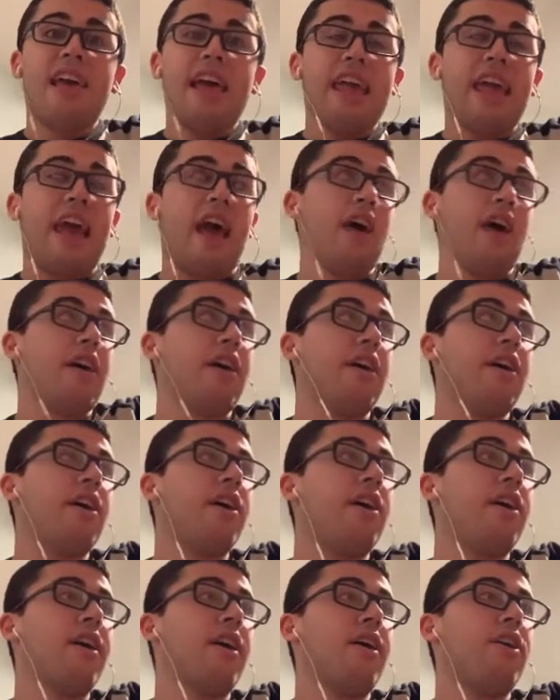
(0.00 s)
yeah
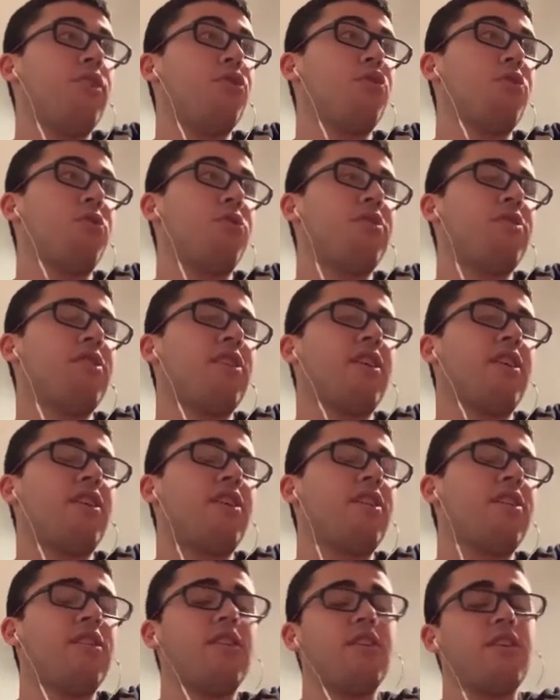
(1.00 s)
so it's
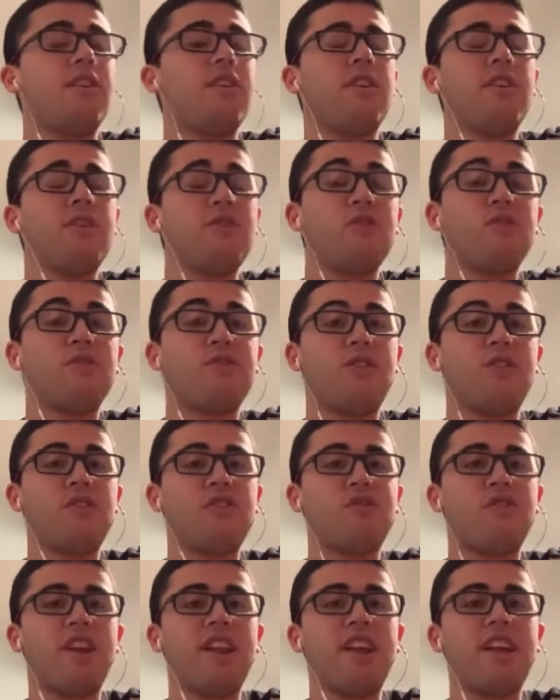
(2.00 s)
like just
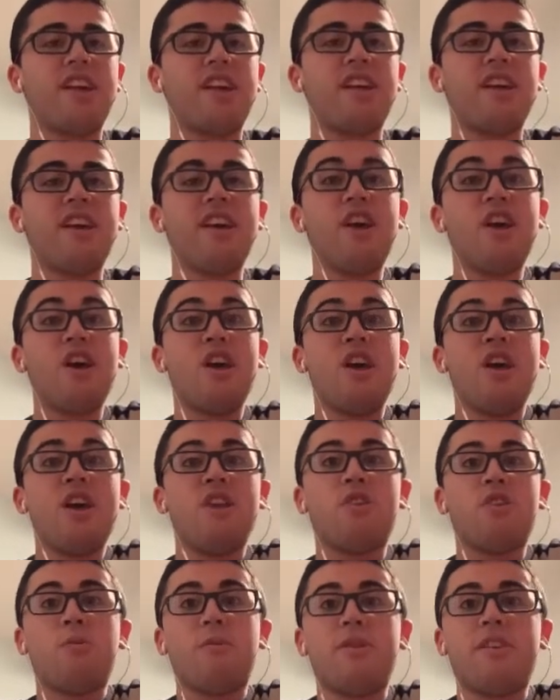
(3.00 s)
frustrating
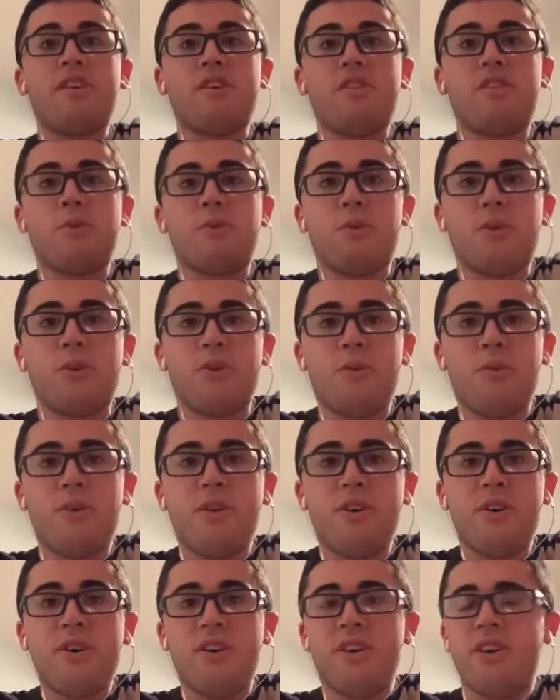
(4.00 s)
nobody tells you what you
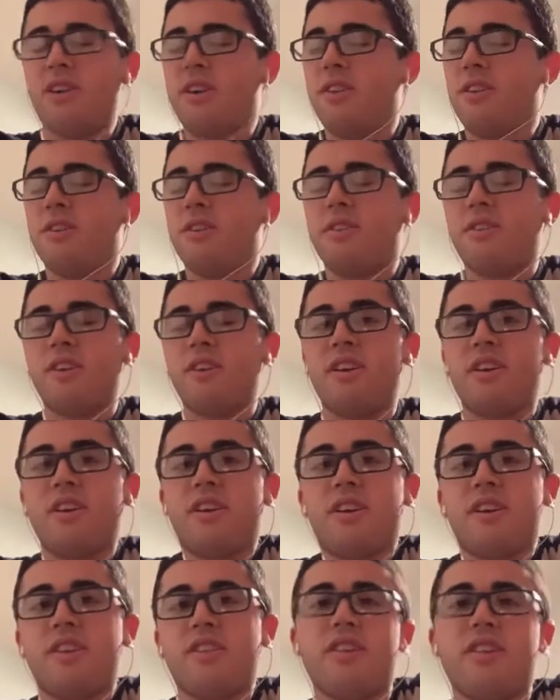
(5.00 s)
want it's like
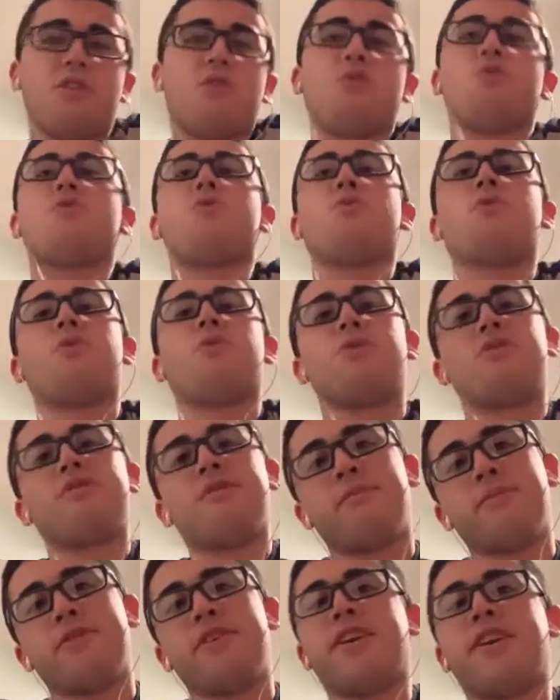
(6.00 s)
then you just order
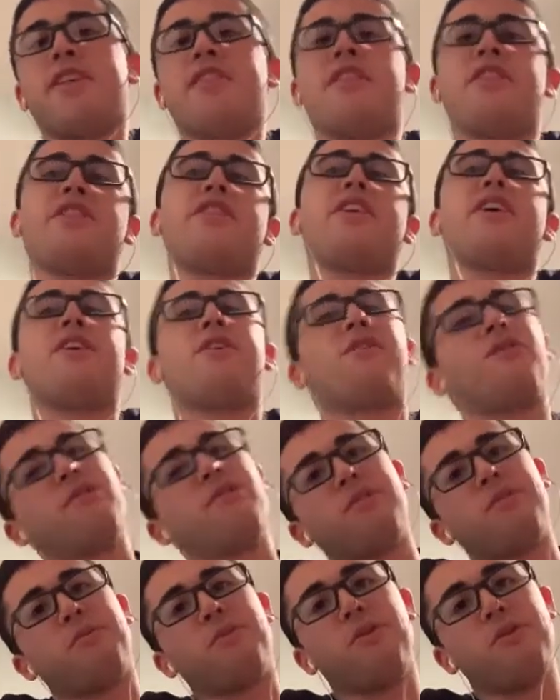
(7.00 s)
something and they don't
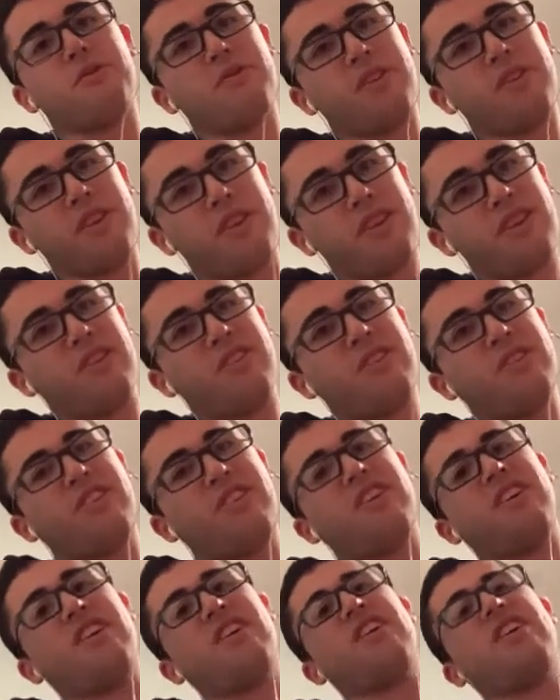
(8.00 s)
end up using it it's
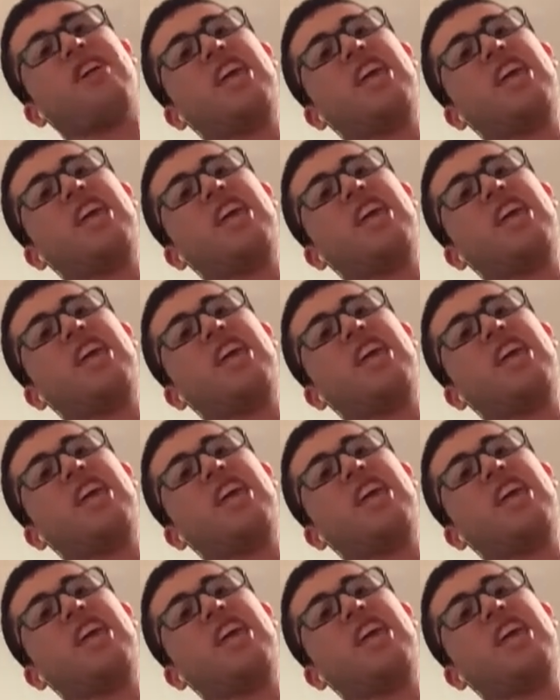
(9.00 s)
like